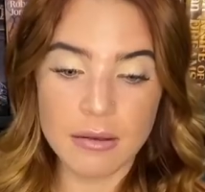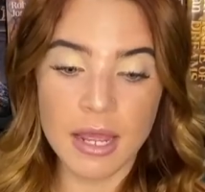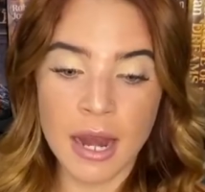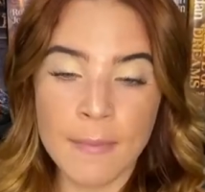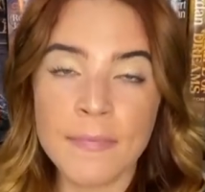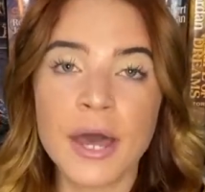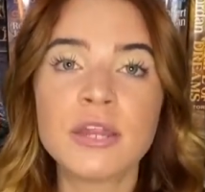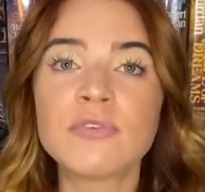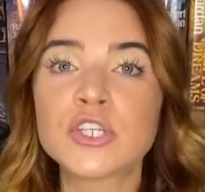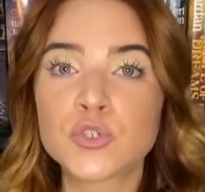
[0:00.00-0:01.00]
And I might
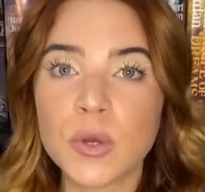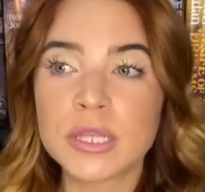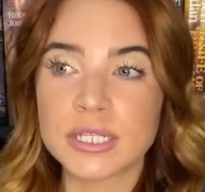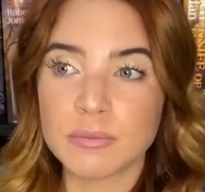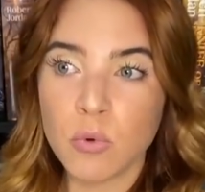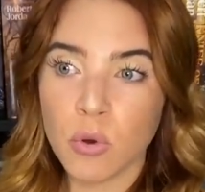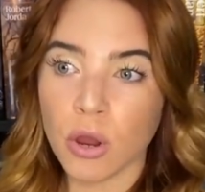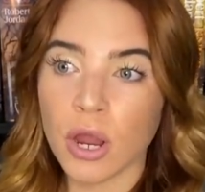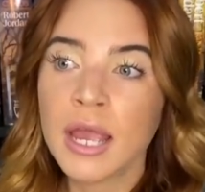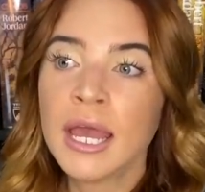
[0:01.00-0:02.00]
have enjoyed this
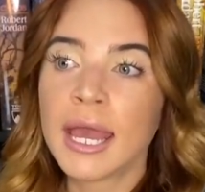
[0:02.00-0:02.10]
more